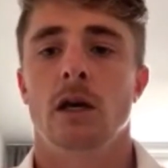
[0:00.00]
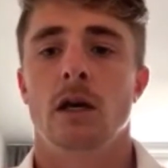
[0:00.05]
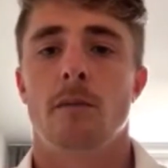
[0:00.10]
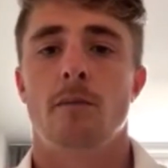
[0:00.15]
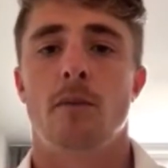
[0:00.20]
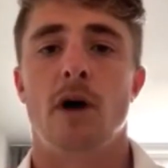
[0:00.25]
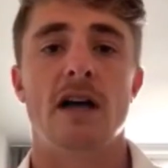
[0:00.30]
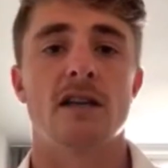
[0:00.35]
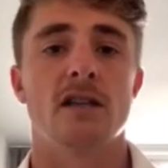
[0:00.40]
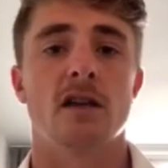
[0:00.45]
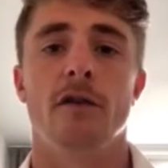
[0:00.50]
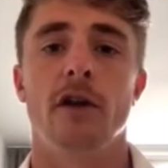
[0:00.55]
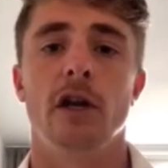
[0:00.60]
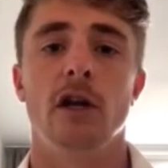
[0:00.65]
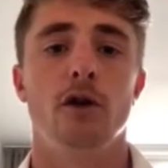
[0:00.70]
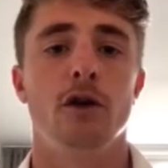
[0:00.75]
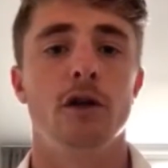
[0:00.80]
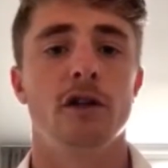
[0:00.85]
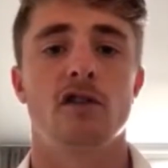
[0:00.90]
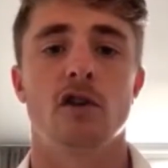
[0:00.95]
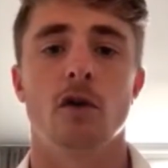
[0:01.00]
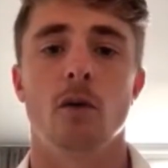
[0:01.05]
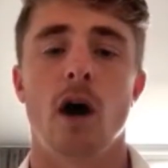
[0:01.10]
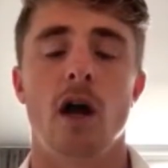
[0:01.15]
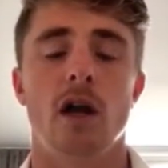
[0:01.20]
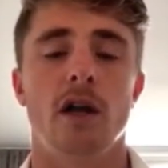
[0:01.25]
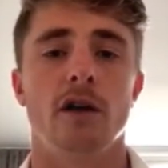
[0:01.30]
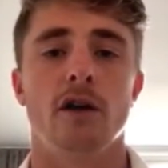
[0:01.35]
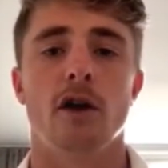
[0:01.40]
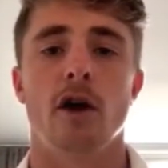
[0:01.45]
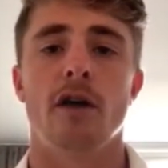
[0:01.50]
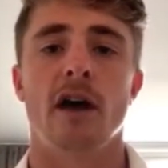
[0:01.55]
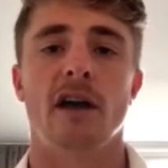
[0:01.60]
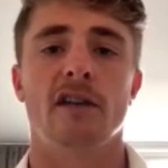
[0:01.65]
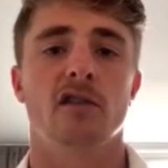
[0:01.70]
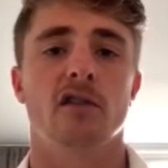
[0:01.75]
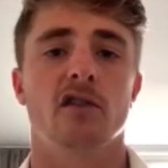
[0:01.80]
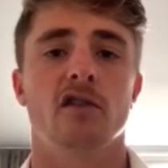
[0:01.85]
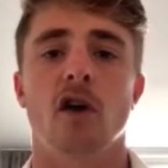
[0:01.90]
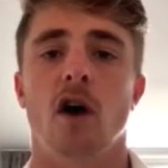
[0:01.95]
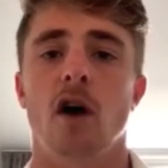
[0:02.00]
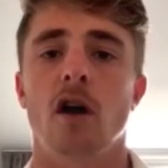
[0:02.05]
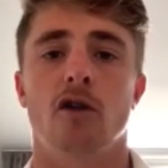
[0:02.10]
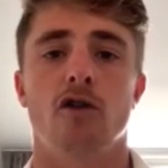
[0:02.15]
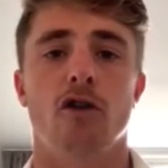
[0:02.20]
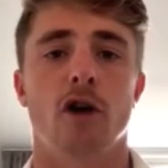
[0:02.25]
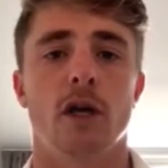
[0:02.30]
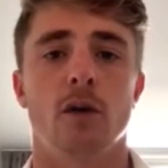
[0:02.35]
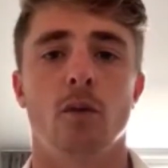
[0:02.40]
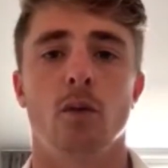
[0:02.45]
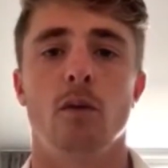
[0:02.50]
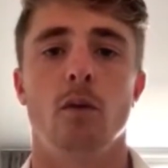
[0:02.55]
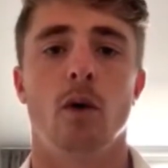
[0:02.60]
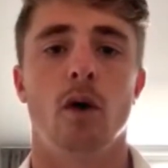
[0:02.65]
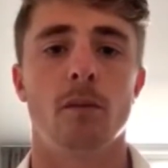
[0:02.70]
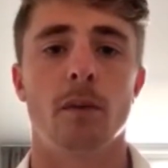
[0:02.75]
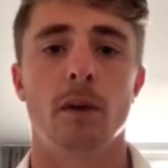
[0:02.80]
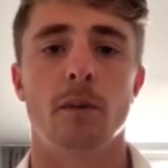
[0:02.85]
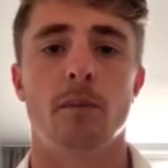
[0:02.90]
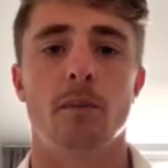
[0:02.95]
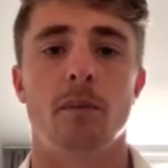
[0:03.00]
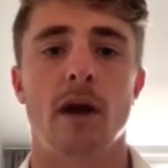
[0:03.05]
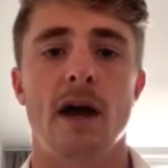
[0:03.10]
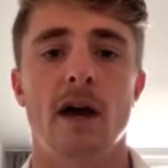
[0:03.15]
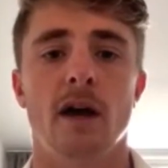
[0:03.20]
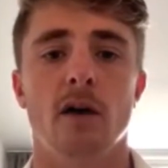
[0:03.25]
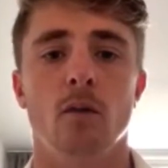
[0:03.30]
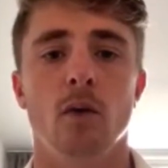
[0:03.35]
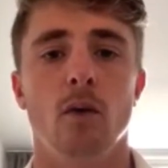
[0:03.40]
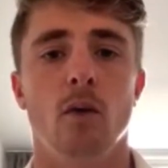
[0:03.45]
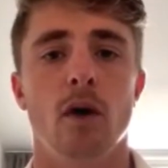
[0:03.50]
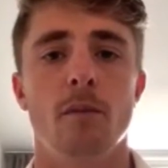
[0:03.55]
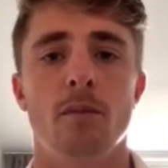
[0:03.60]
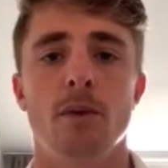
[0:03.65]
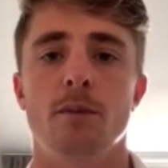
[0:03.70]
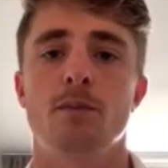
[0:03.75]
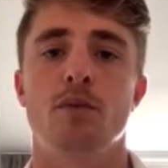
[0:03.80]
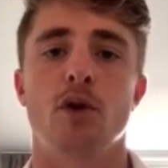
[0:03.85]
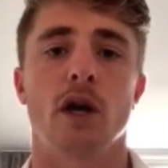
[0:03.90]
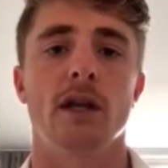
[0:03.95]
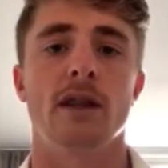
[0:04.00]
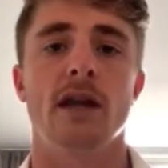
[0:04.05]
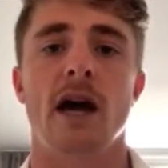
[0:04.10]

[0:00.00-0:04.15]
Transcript: as I've alluded to earlier, you know, that's the style of cricket we want to be playing. We want to be bringing that